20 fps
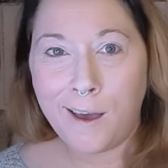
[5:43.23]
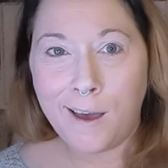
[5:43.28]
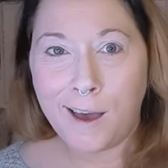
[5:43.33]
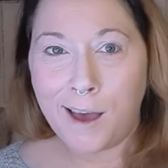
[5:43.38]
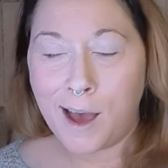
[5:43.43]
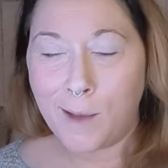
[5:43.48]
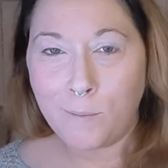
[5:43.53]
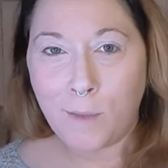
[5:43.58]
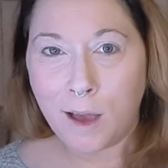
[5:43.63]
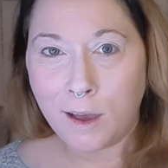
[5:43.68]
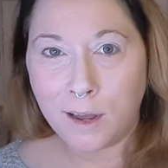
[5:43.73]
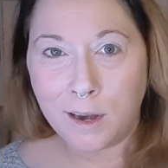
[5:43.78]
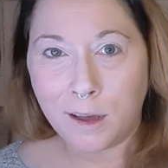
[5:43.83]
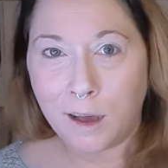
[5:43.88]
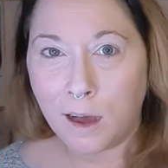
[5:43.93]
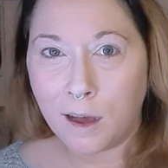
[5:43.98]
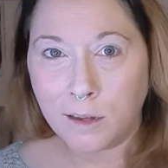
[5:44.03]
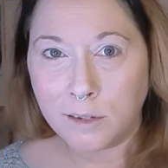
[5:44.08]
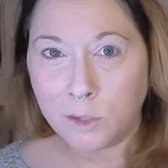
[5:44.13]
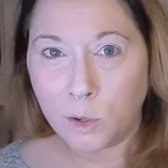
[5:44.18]
I'm not going to
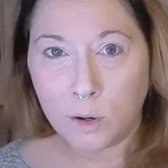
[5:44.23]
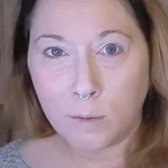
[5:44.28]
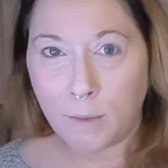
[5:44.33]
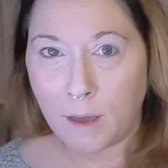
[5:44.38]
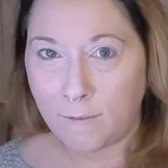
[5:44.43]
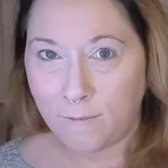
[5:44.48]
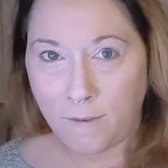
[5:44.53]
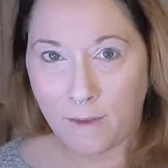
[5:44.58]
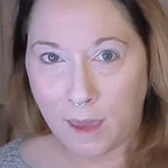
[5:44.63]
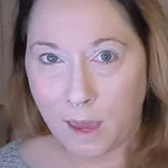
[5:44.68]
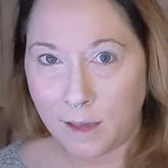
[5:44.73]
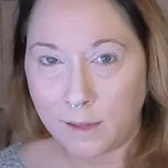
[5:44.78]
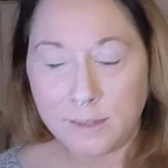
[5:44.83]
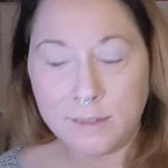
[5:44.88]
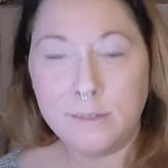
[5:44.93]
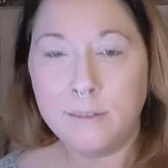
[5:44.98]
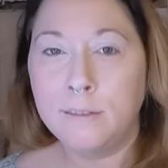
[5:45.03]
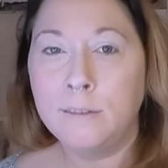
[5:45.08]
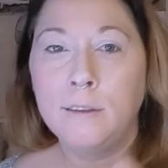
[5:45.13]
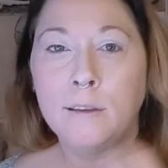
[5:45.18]
contour my
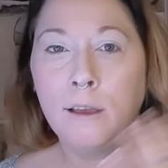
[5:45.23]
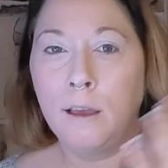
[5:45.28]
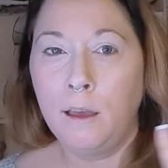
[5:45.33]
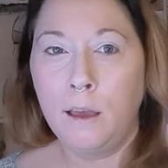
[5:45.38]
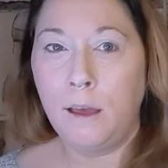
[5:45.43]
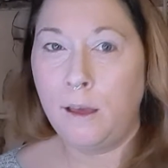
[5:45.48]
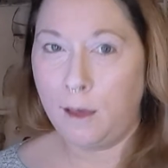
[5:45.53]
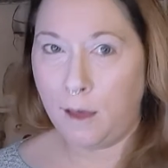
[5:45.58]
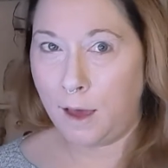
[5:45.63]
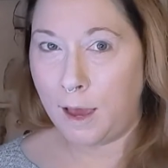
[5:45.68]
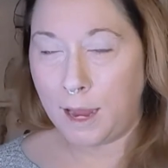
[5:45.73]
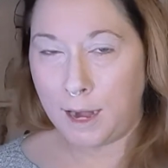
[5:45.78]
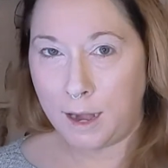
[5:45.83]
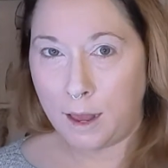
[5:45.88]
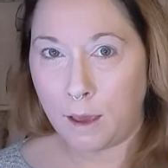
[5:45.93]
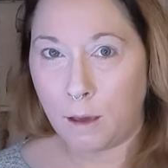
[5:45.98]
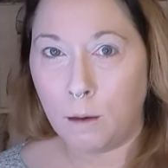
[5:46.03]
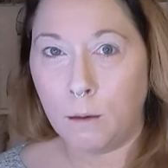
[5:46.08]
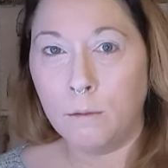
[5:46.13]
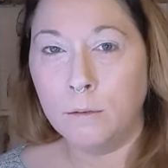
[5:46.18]
face. I
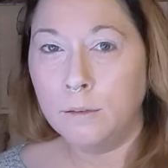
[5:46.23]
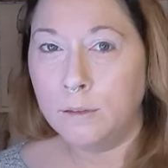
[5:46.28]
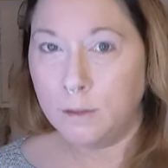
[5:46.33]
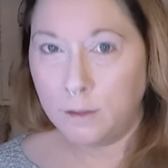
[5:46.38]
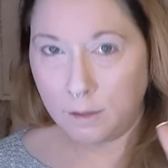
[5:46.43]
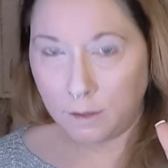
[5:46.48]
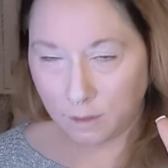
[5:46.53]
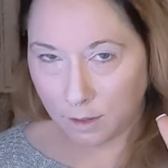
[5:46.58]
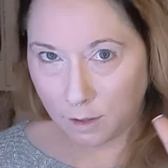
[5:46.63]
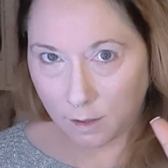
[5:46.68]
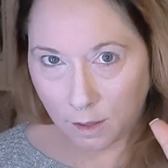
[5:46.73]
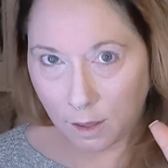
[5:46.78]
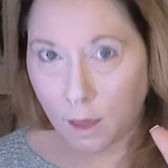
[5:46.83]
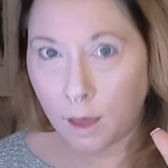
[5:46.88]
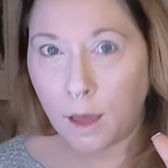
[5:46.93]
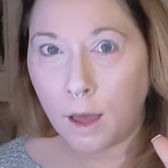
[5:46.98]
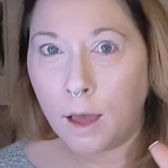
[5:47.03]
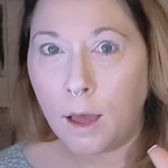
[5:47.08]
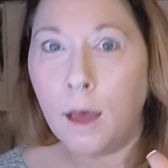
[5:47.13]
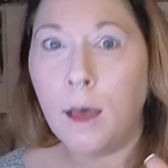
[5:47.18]
know.
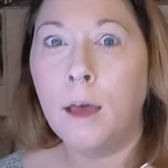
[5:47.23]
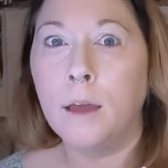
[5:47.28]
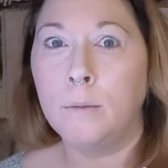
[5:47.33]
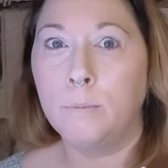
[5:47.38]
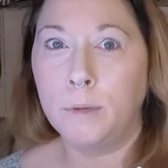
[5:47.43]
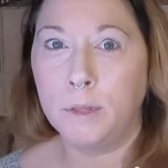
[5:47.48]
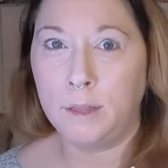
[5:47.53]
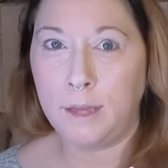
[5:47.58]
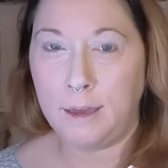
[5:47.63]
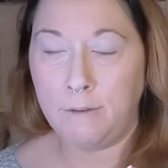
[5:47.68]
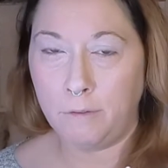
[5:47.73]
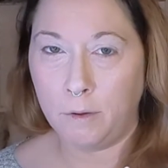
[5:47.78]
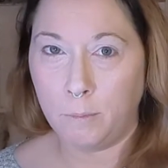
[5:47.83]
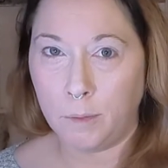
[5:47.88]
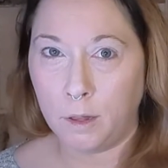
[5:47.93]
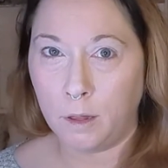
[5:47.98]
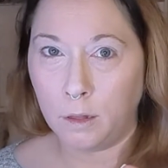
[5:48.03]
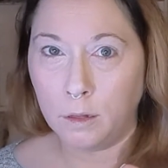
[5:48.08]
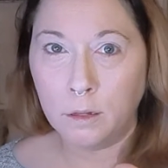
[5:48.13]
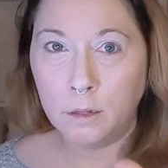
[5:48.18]

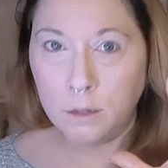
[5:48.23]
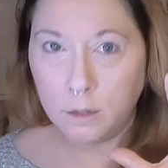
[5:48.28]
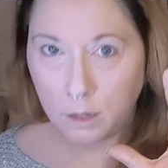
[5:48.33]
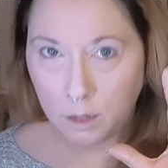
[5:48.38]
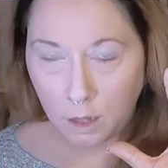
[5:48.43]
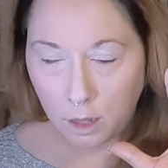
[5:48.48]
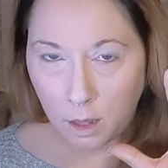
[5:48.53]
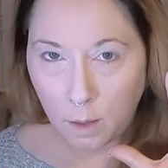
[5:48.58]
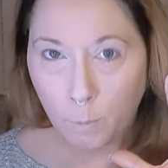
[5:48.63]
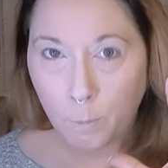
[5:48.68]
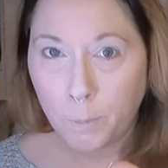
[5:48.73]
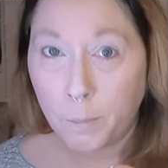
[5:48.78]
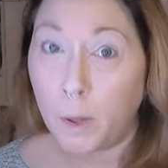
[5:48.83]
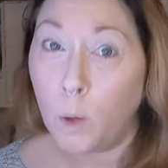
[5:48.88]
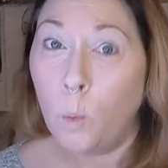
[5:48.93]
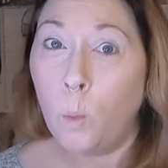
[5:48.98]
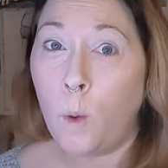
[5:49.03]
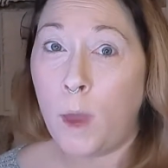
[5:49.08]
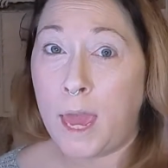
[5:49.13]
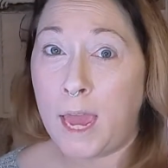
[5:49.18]
Unbelievable. But
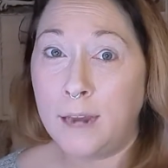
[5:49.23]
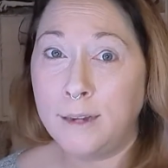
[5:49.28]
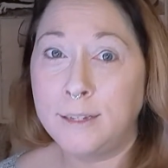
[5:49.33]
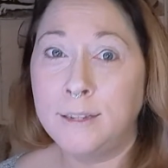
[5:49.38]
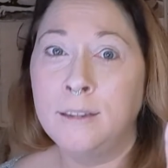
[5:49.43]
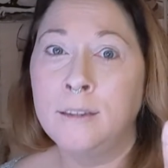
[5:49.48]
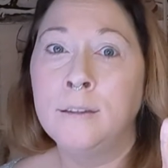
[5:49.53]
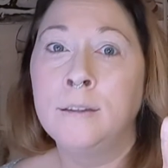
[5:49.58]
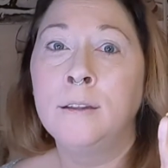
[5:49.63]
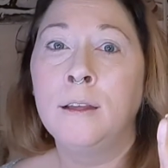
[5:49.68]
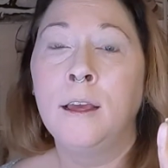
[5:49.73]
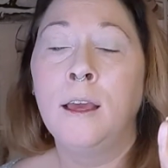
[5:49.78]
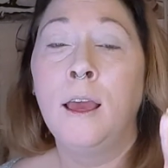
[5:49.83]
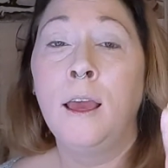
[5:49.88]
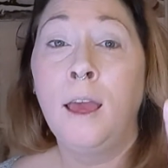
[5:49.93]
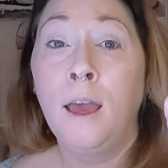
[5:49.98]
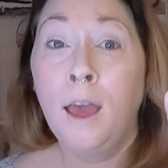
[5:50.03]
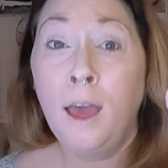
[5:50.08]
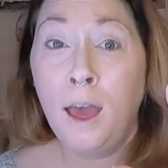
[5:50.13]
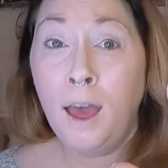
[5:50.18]
wait,
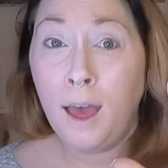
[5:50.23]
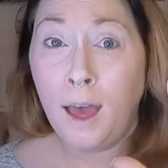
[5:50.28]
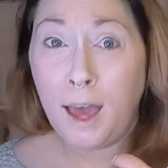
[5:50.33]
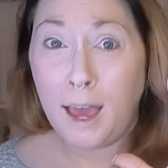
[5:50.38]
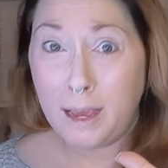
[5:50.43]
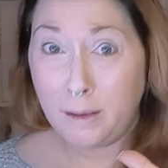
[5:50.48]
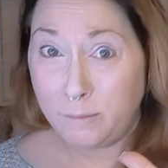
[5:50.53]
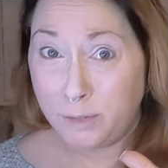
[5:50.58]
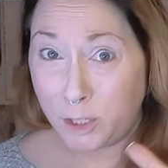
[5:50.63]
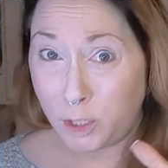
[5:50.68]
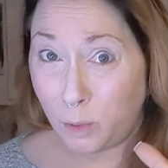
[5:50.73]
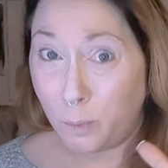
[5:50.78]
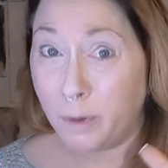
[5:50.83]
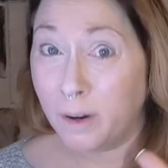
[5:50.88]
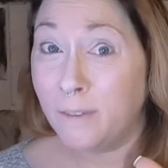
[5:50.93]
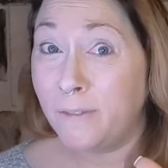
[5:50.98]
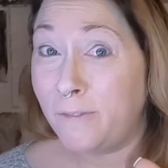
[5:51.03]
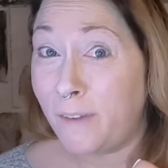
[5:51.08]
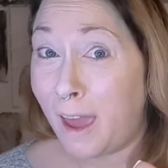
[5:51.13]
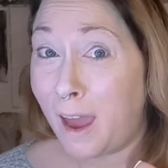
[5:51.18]
I'm super
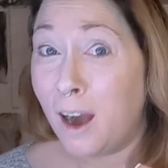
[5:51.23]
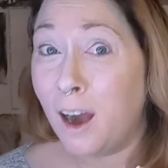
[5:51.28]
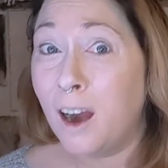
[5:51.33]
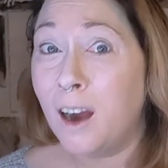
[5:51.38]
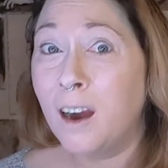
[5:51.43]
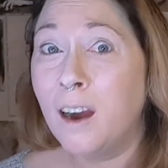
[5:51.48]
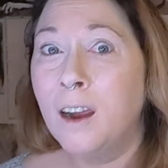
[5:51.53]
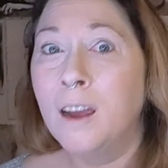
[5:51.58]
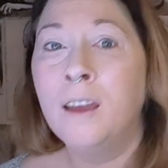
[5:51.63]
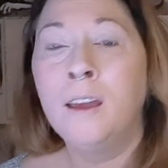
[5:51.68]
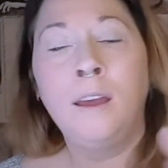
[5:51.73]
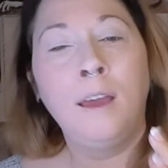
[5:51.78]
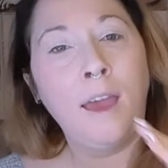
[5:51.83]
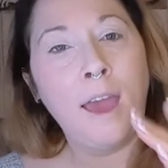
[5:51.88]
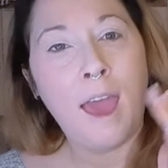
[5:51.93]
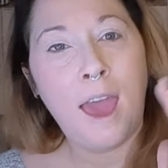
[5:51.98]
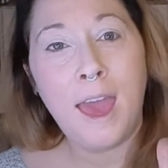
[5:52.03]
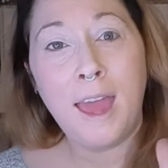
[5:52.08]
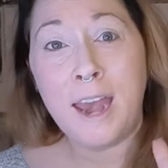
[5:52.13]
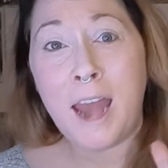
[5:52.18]
fair.
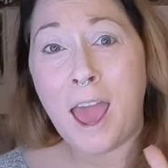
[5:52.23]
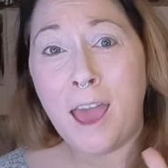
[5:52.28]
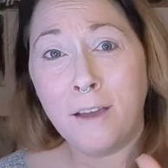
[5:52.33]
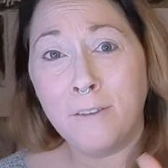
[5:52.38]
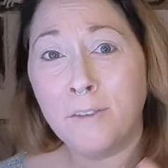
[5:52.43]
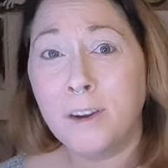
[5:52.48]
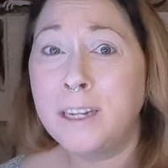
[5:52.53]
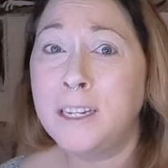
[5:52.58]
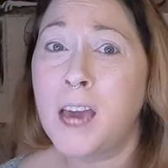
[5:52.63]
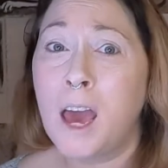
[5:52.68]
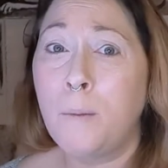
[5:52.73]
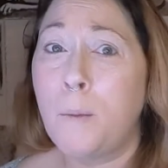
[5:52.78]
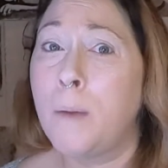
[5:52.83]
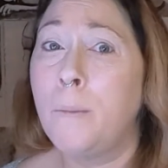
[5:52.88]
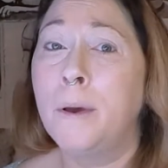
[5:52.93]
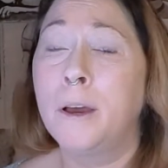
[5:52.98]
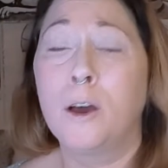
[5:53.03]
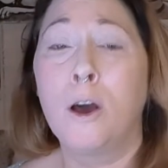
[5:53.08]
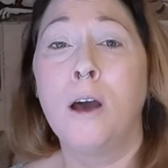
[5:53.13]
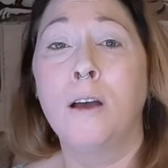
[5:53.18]
And every time I
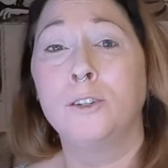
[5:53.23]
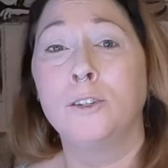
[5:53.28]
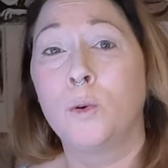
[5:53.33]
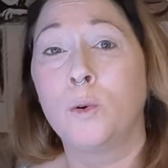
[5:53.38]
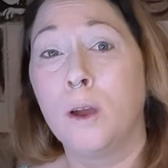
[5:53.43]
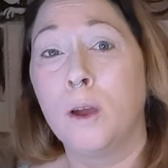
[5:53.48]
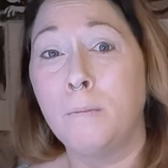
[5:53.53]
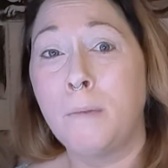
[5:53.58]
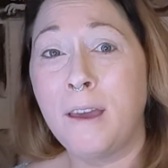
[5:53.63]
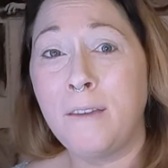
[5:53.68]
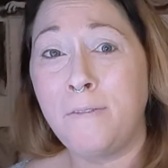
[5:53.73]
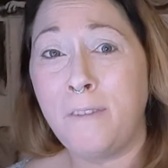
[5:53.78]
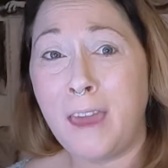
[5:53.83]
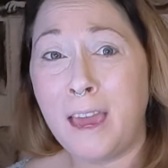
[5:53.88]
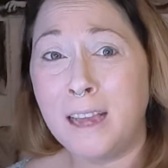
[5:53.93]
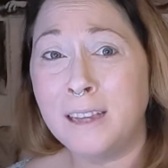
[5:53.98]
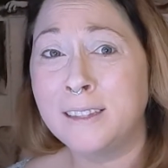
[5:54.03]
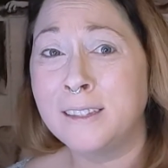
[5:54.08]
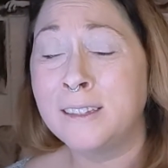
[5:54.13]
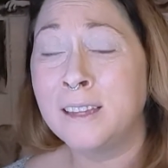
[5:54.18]
put contour in my
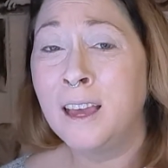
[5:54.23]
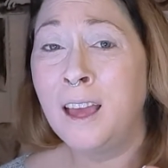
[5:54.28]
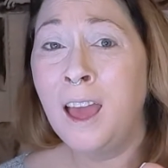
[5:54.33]
face,